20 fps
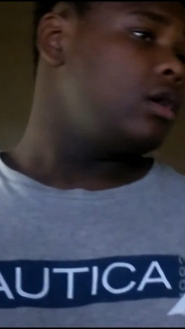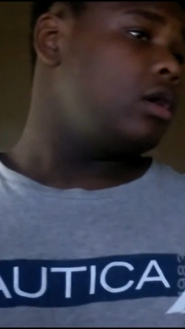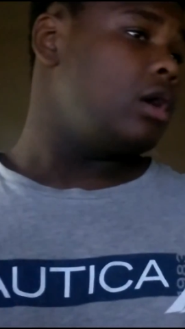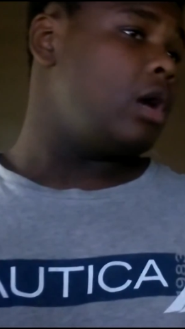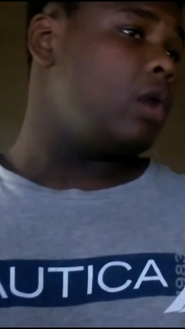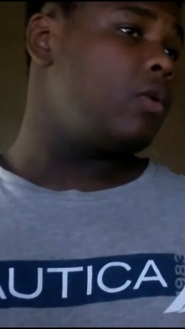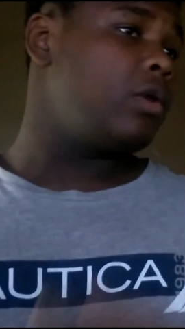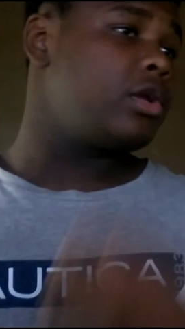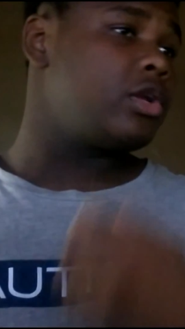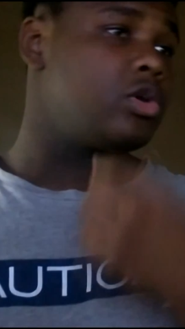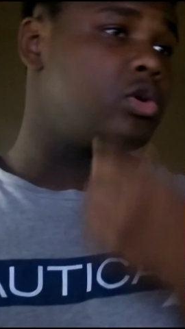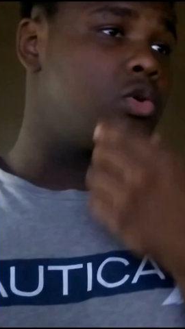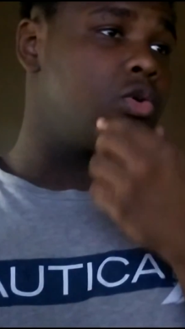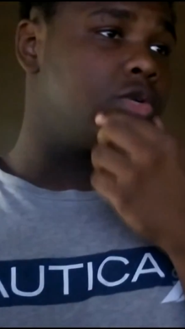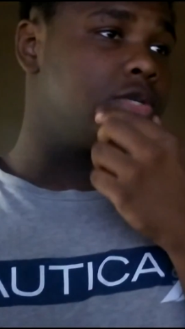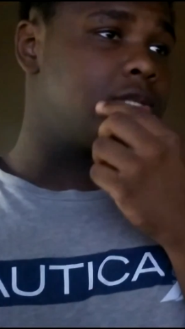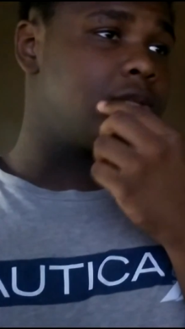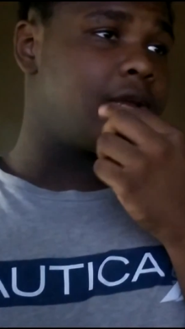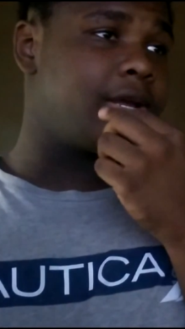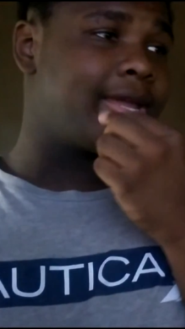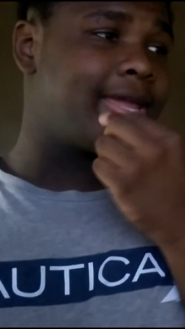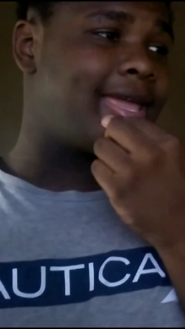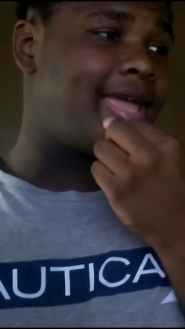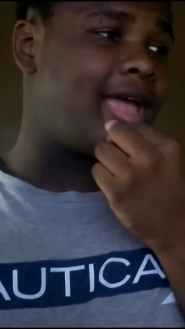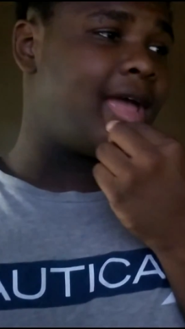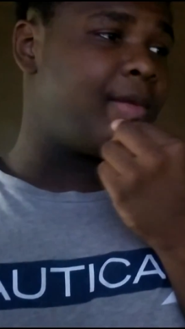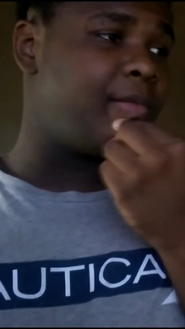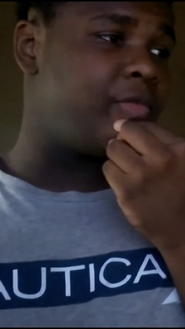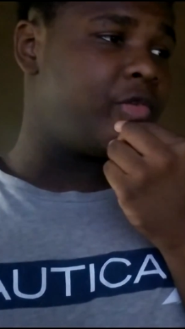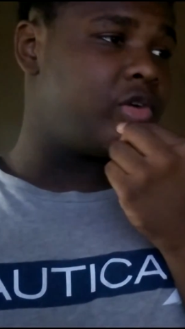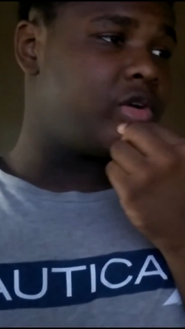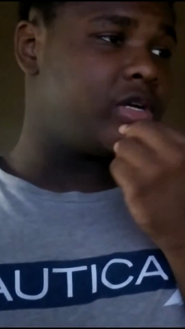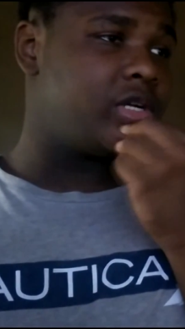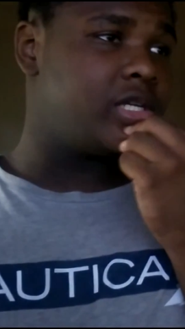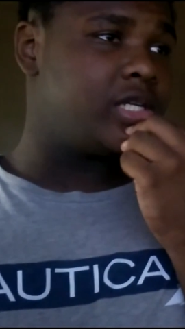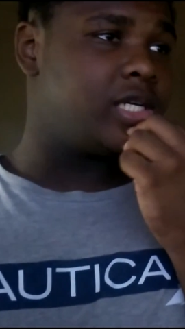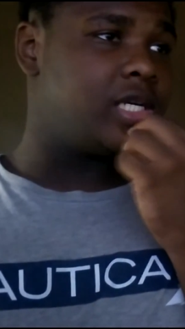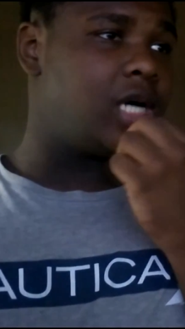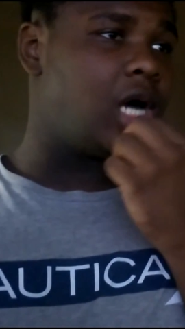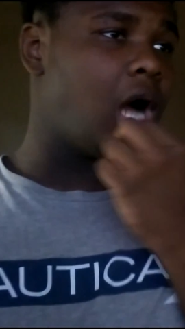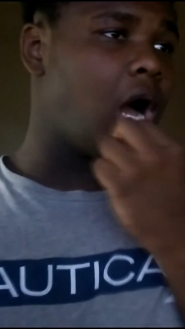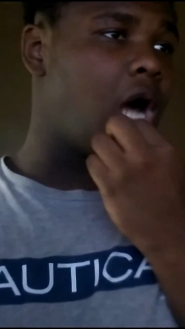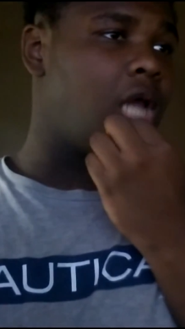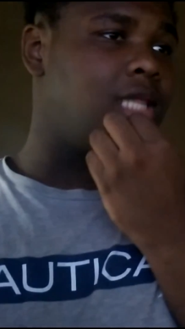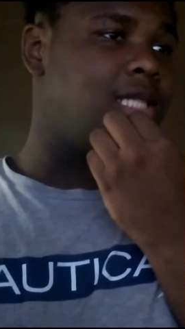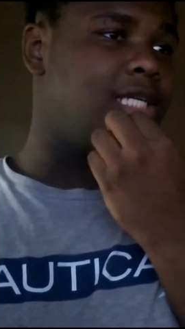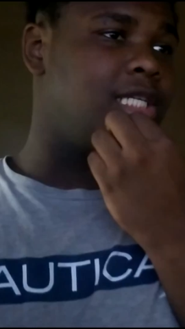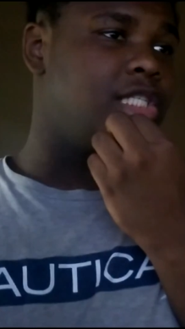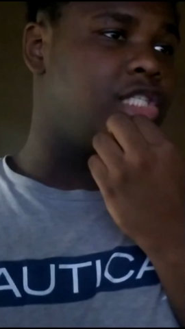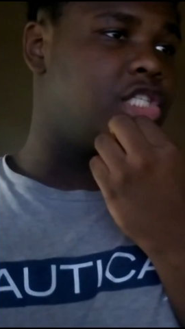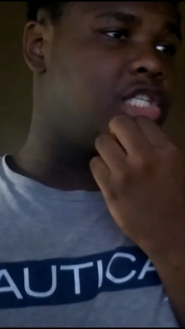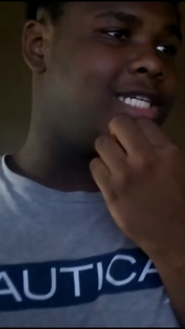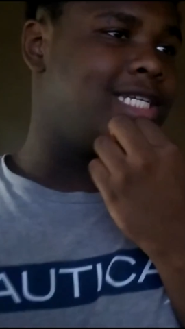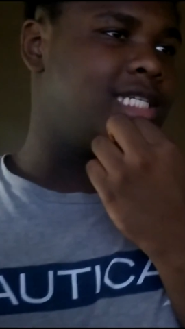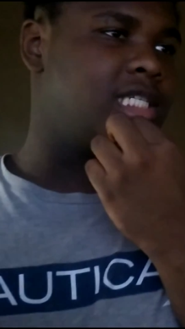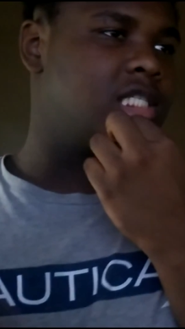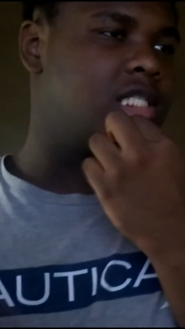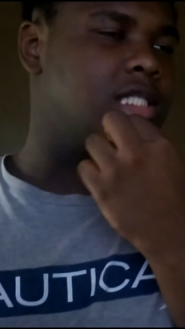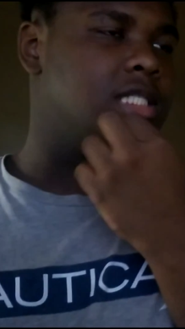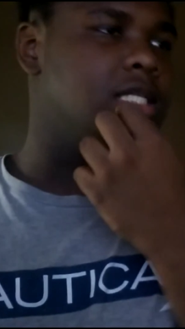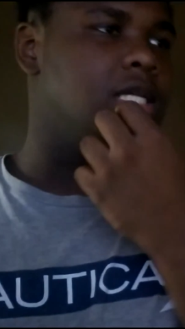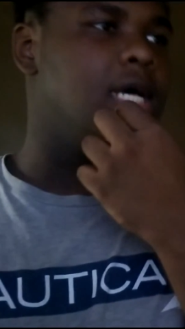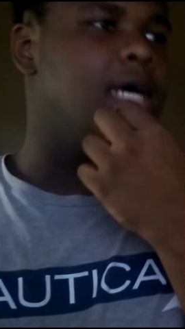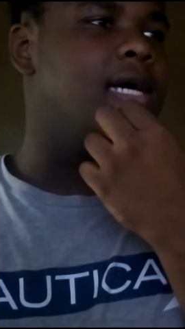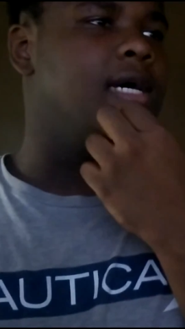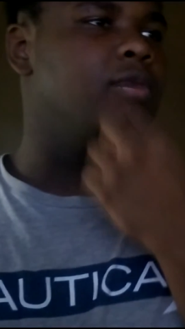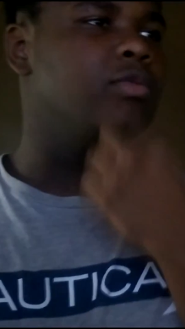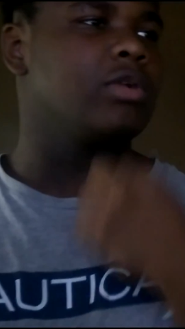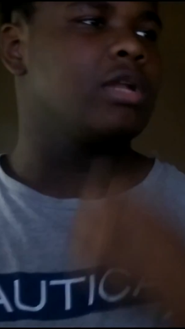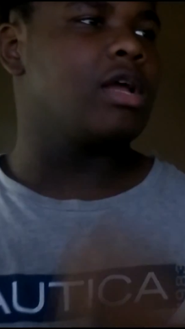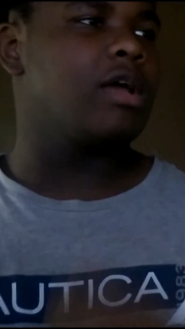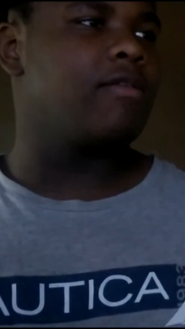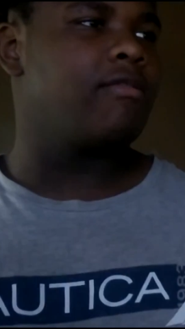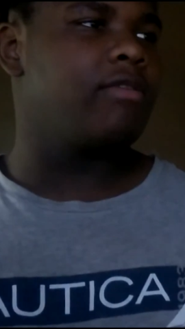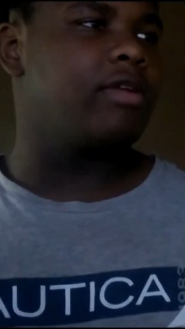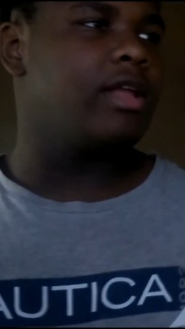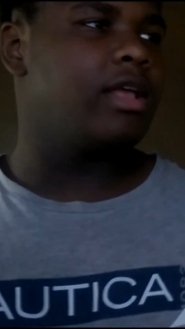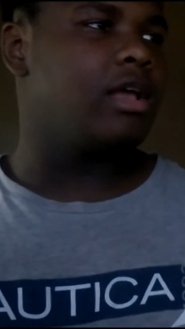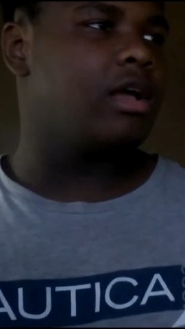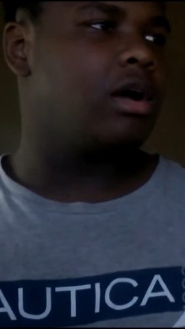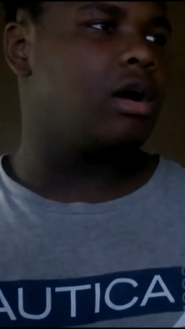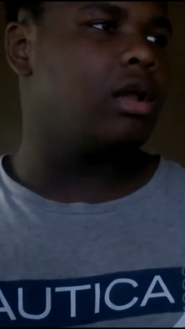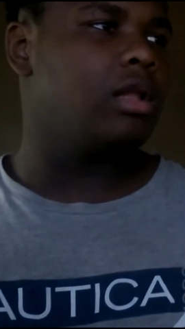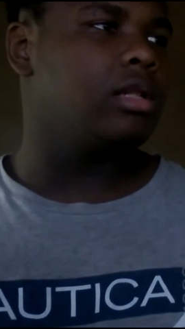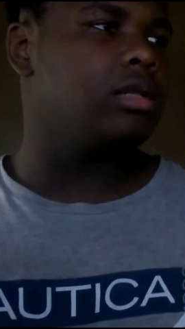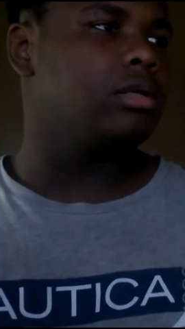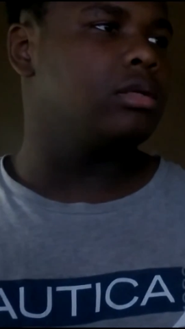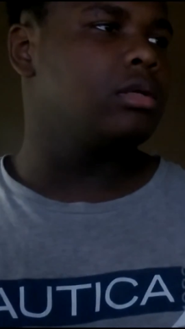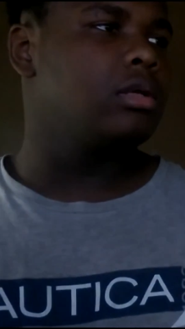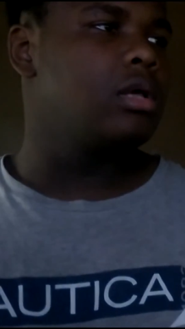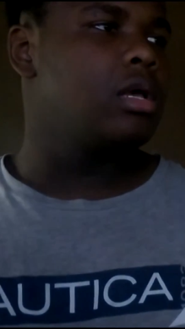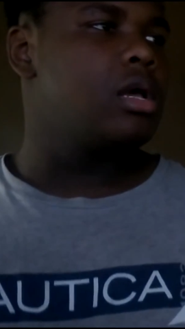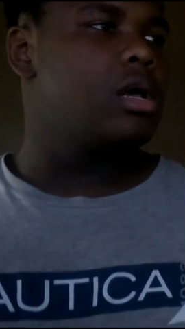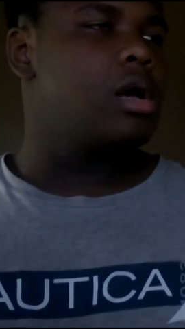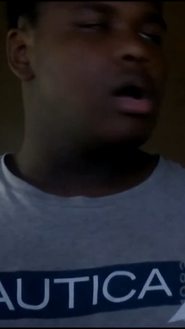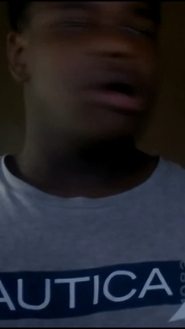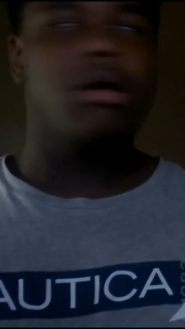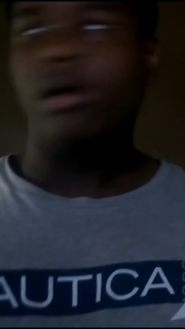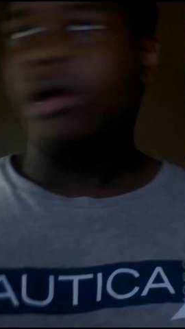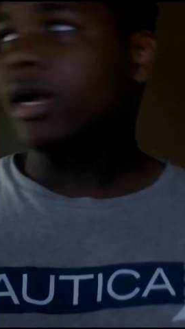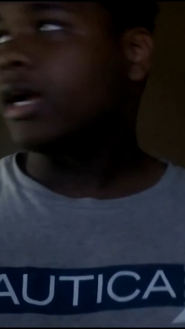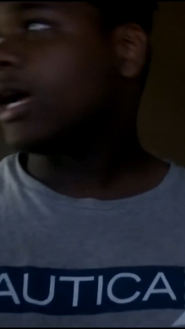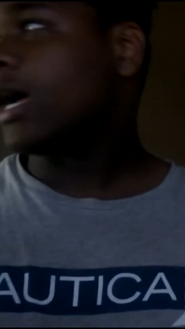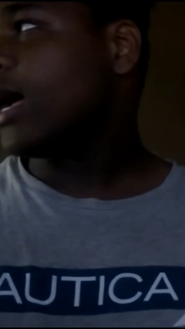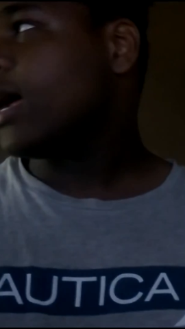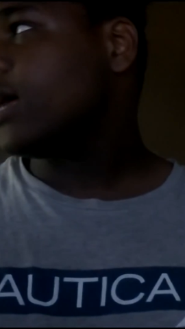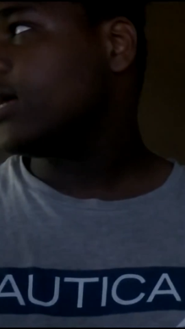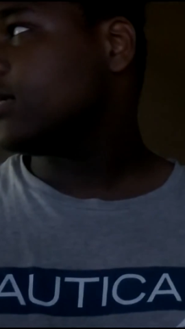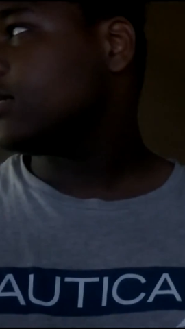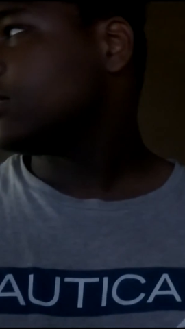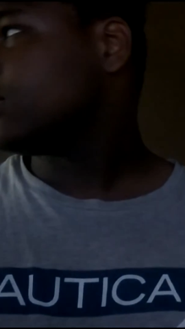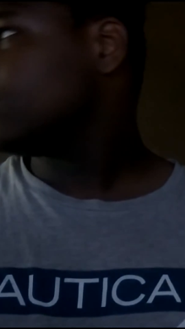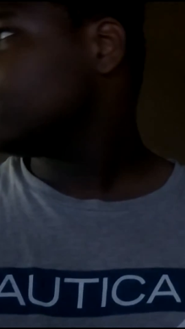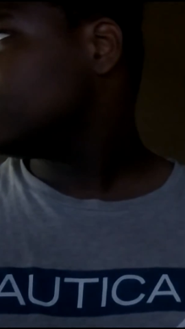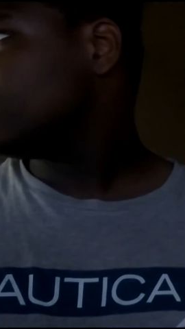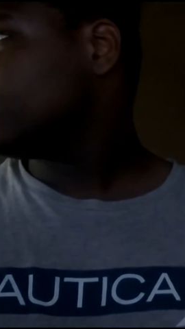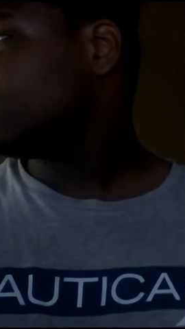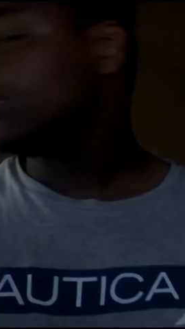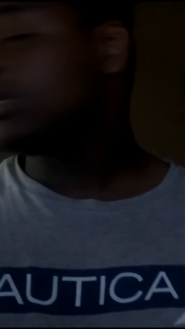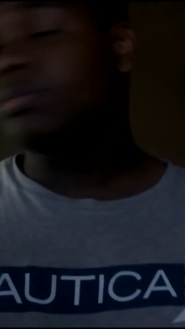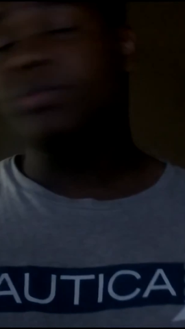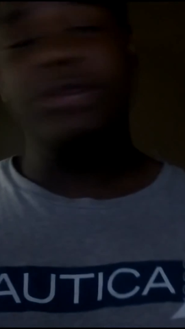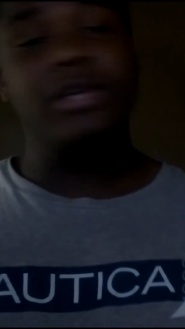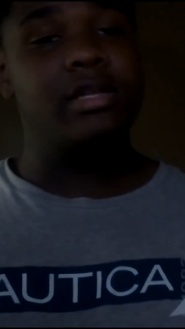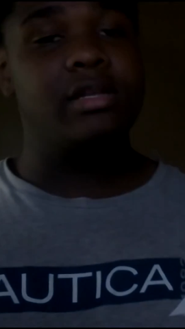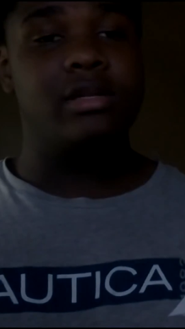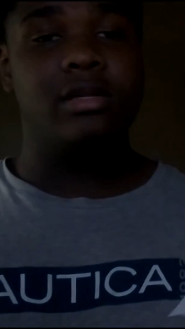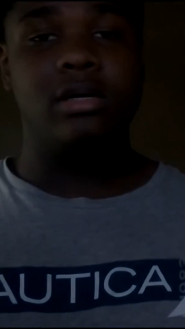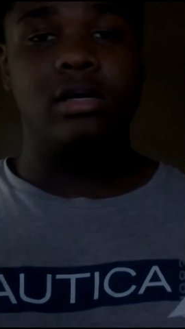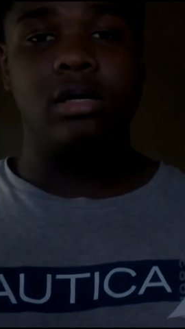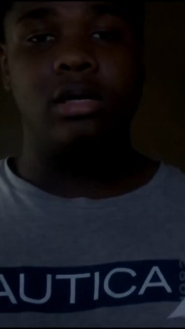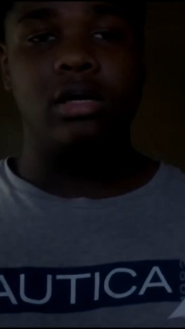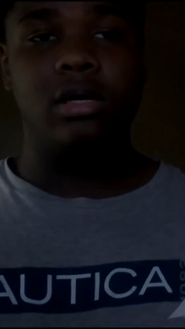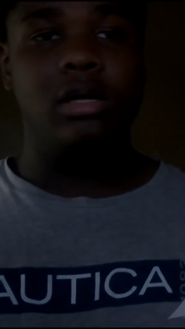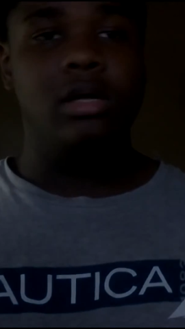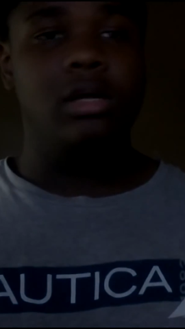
I wonder who's their cameraologist, whatever they call it. Alright, guys, you know, this has been the